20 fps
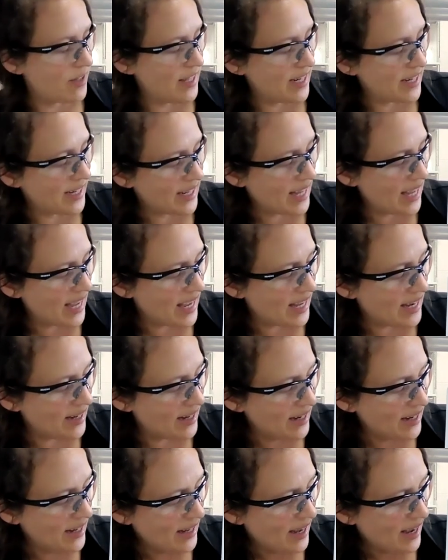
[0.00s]
And
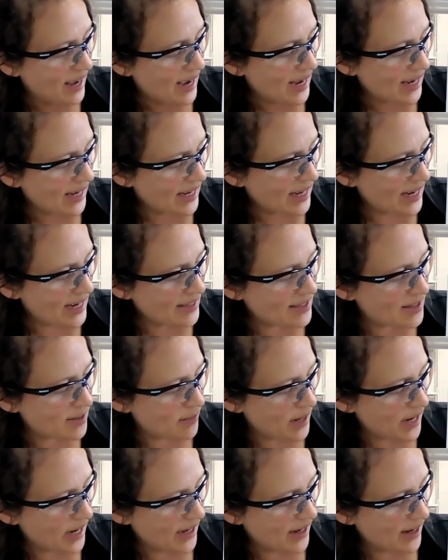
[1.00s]
again, I can
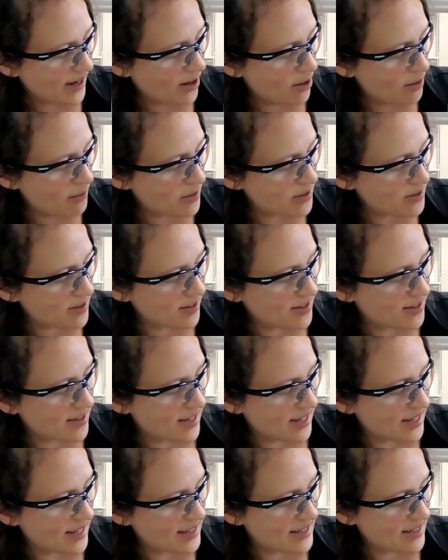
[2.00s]
estimate. It almost looks
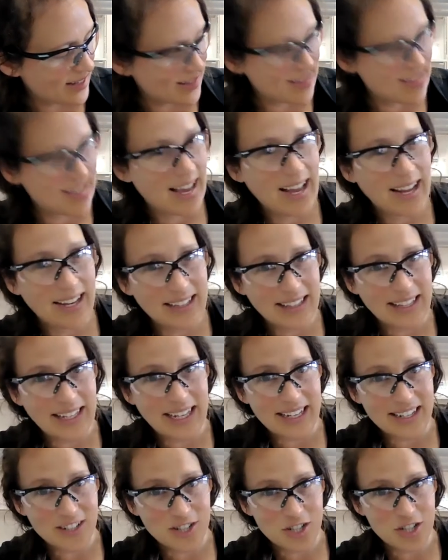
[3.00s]
like it's
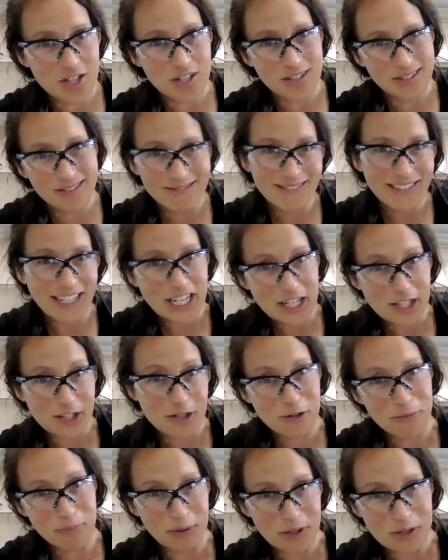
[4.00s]
exactly ish
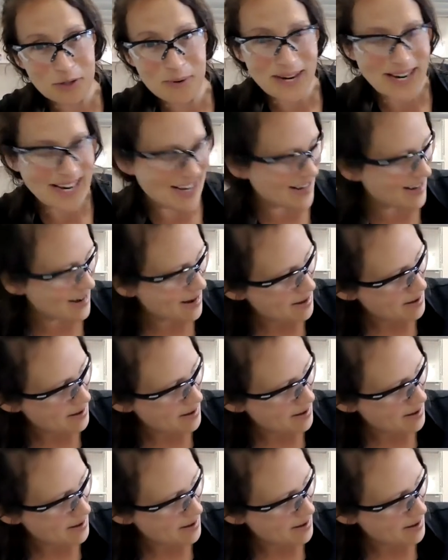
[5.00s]
between,